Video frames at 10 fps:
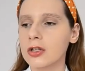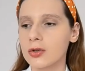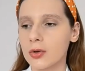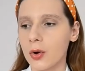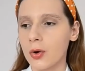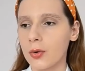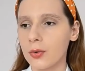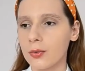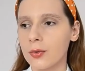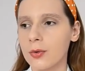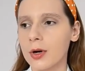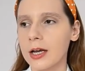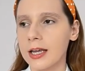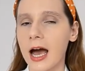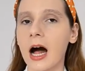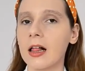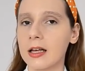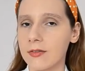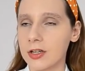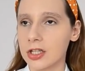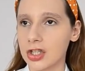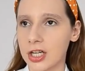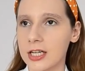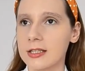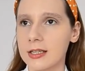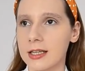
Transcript: So yeah, I'll give it a chance,